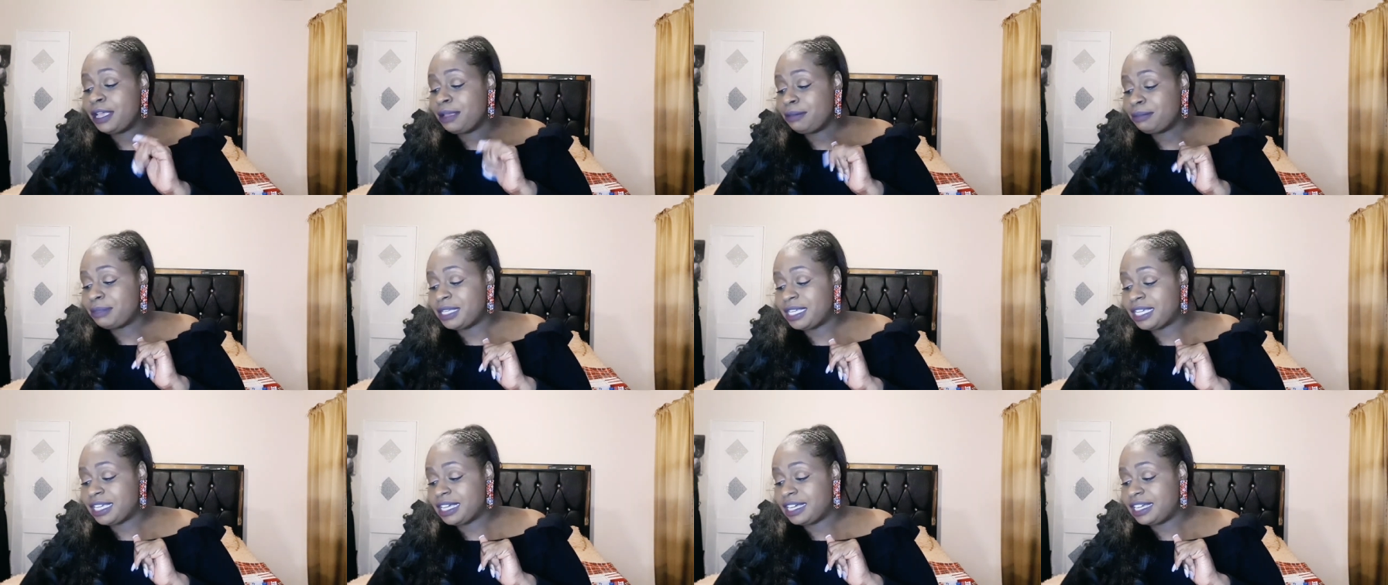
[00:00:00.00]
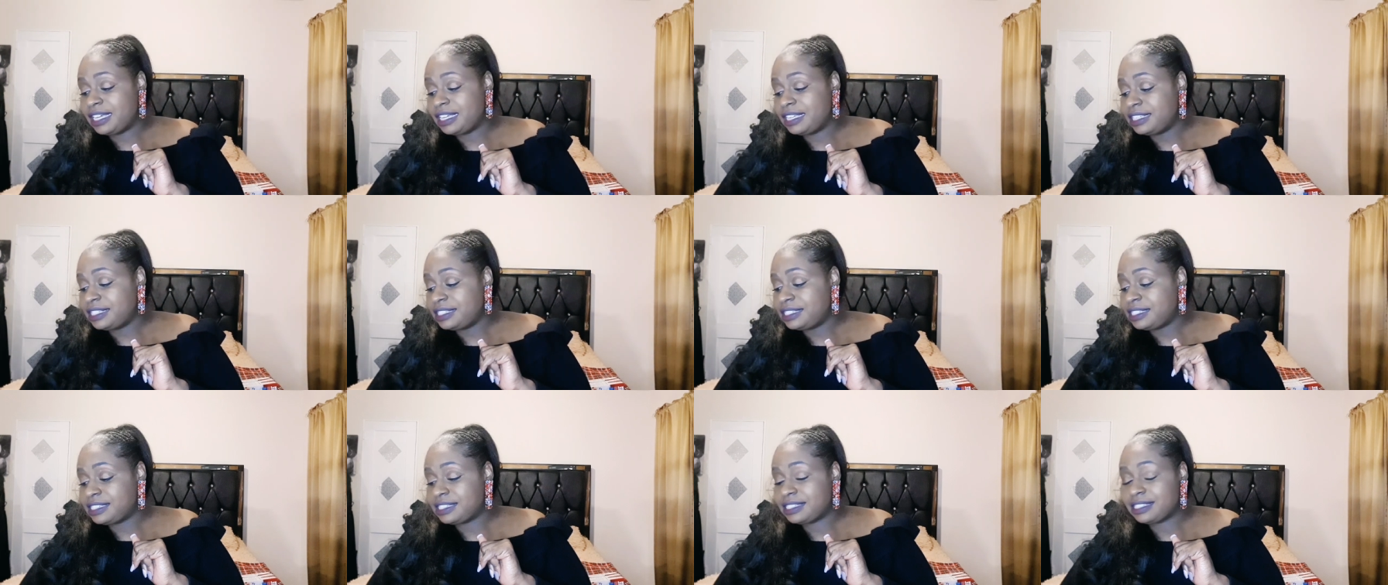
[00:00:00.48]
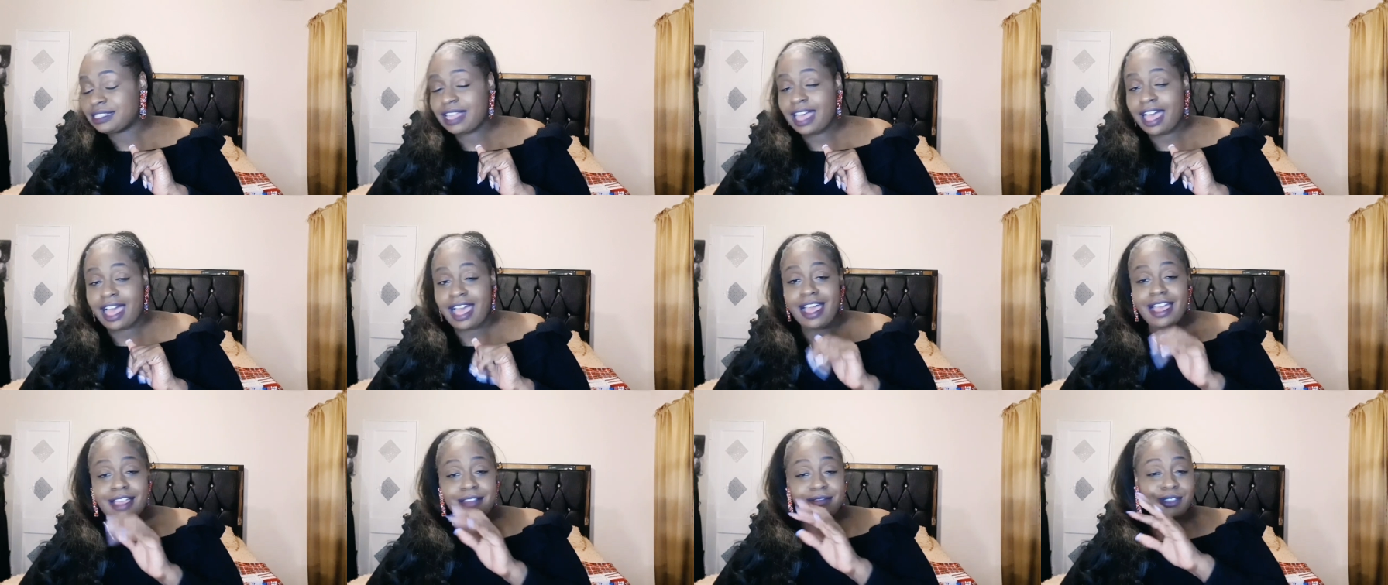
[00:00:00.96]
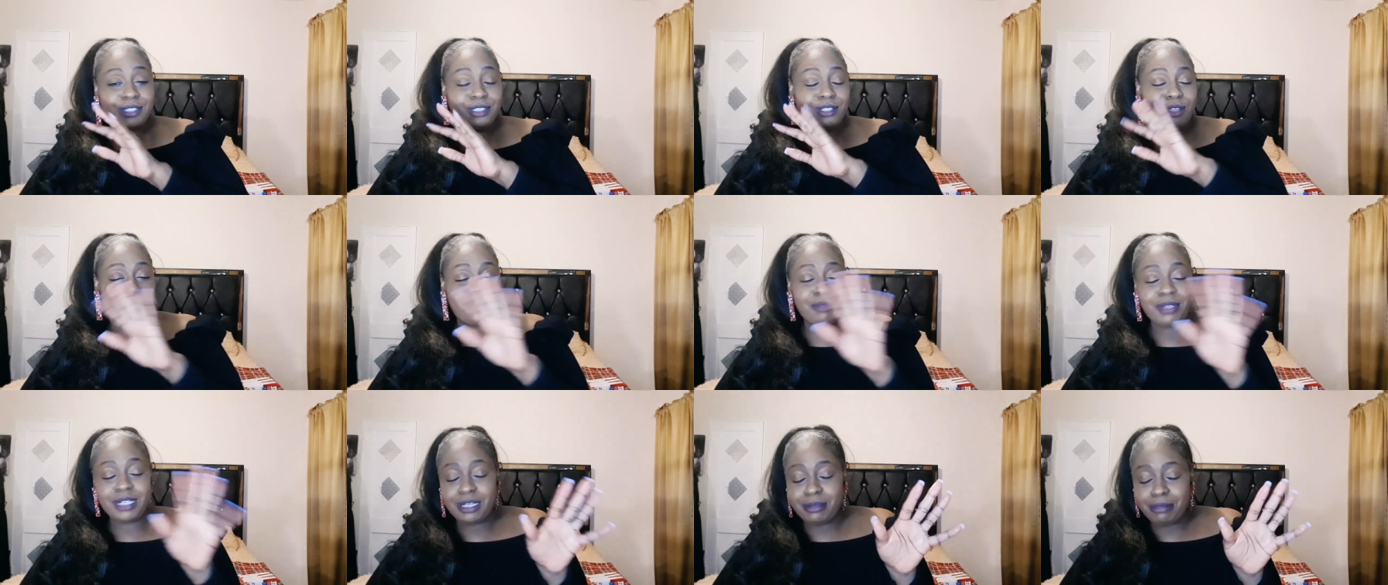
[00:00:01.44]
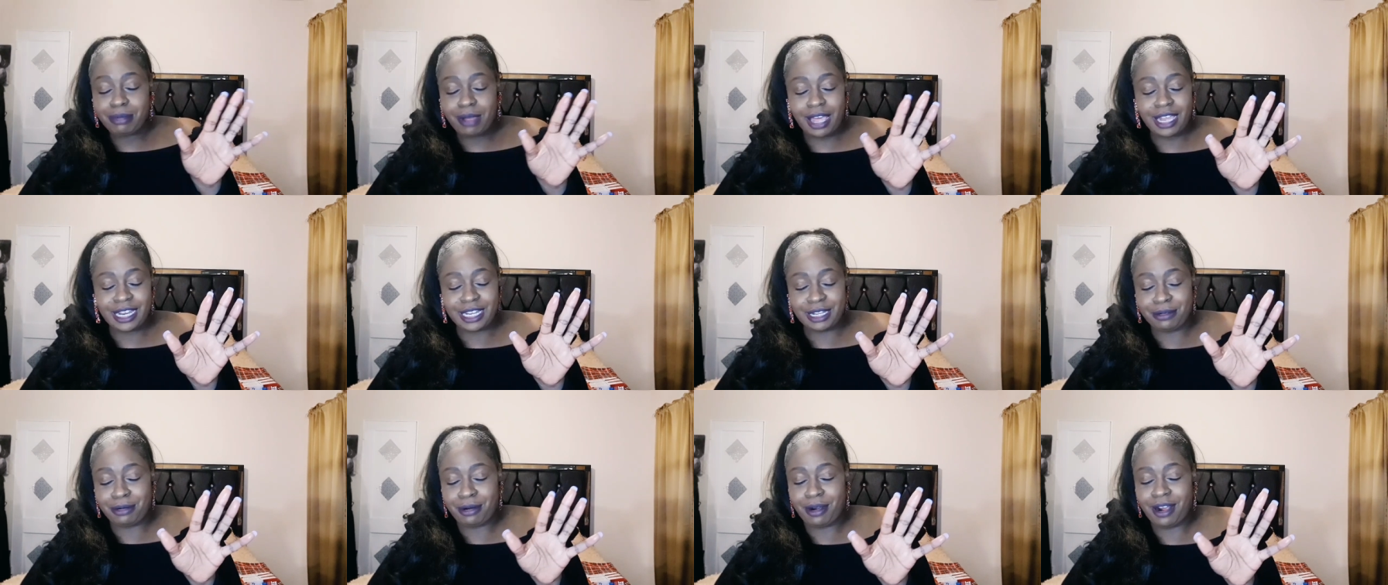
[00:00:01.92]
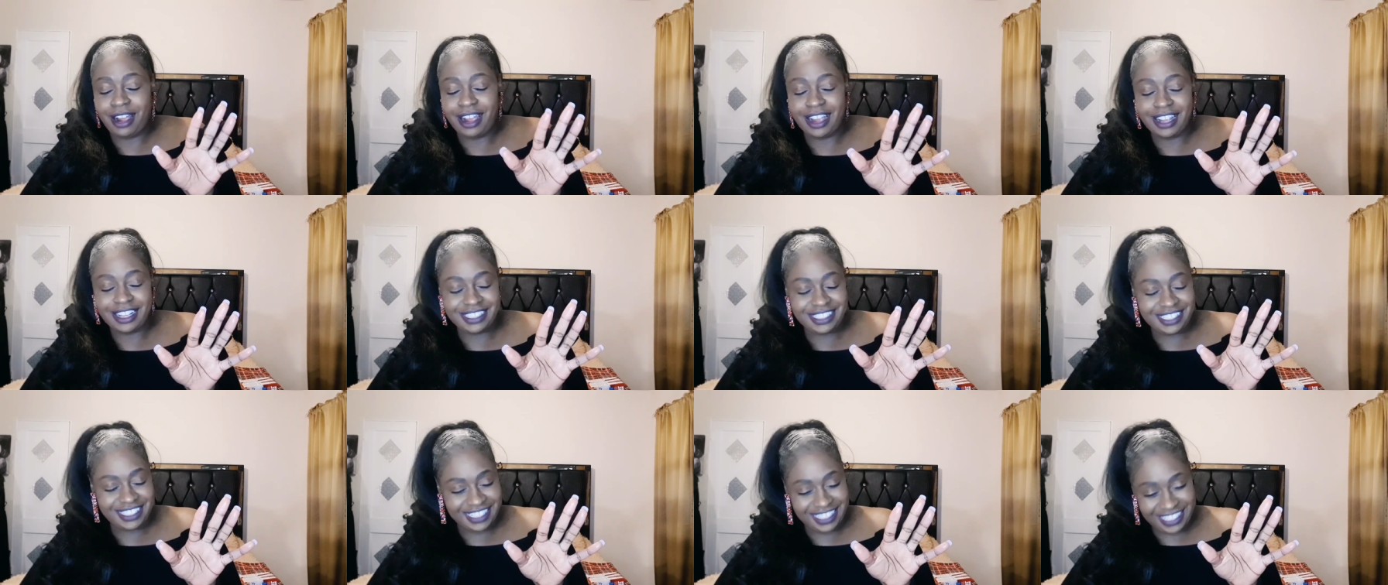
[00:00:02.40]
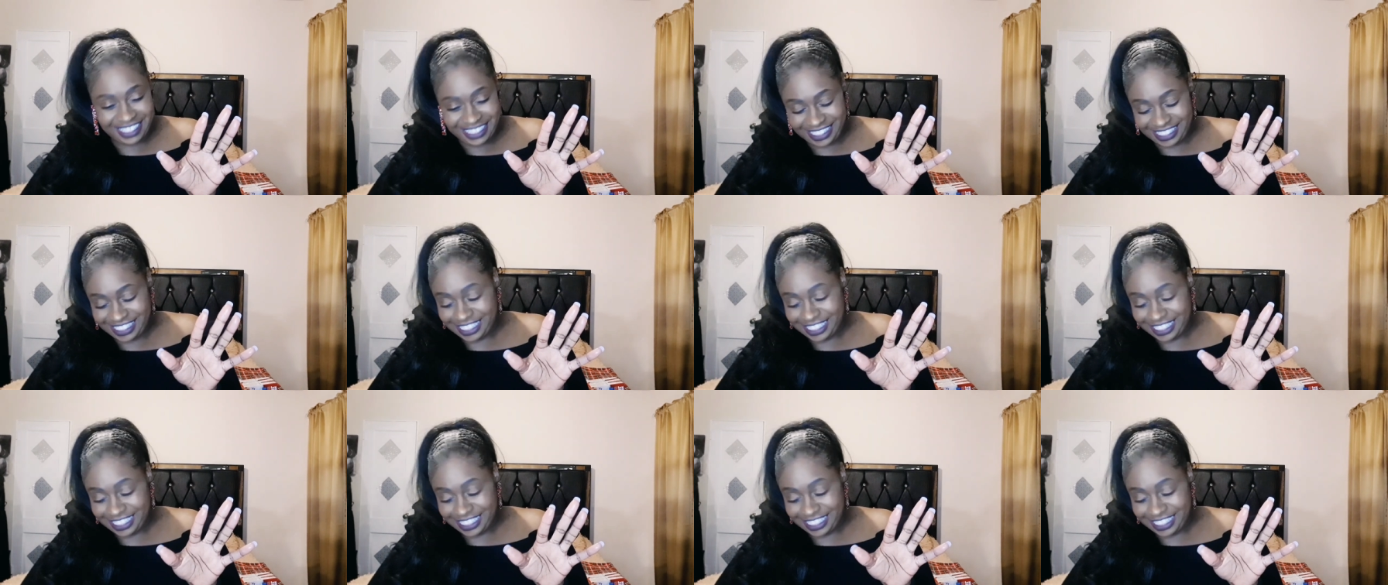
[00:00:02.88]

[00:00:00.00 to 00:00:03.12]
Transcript: because I have so many body washes.